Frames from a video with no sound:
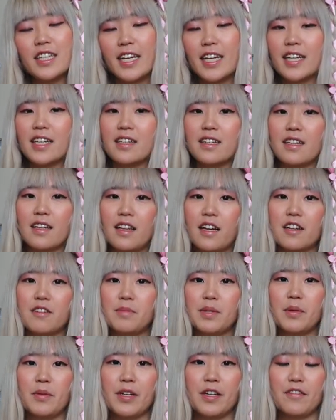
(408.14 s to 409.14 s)
like a lot of
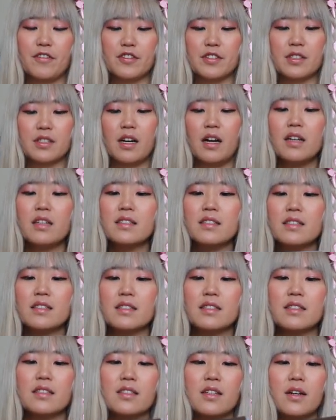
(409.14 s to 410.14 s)
B one A four songs,
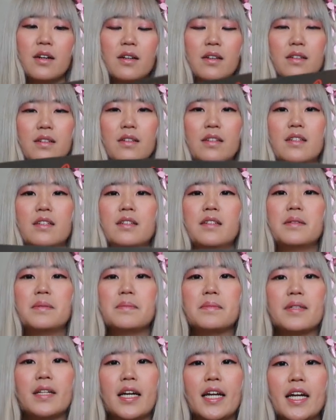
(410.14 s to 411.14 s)
so
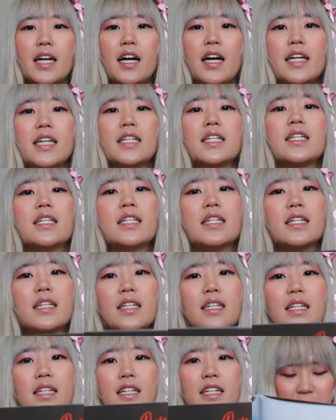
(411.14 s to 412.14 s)
I'm glad I got it.
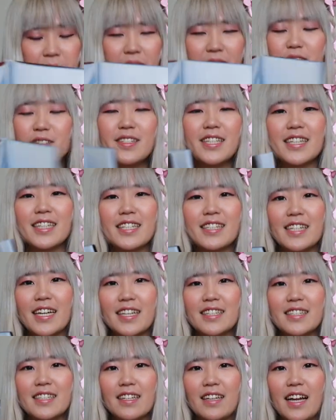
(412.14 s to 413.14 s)
This was like the
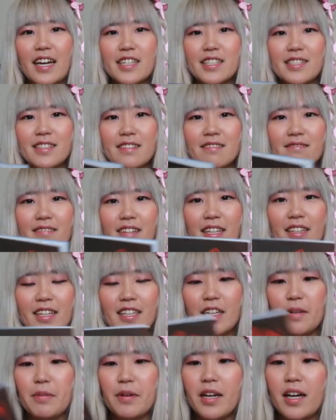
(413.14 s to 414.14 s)
second to last thing that
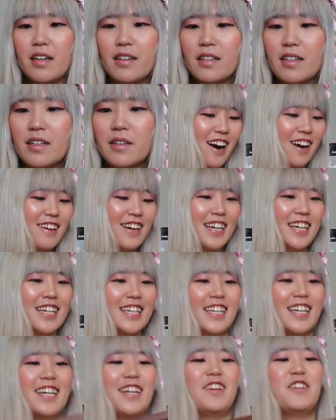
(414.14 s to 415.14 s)
they put out.
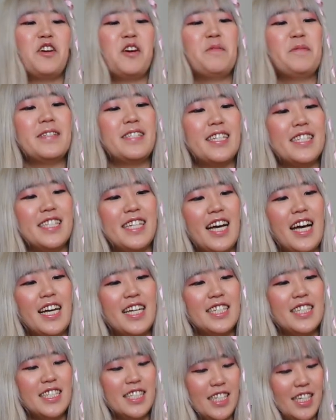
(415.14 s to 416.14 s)
Alright, I'm almost at the
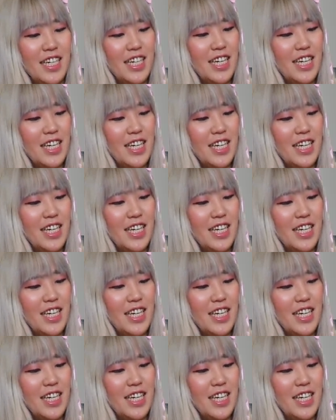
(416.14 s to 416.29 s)
end.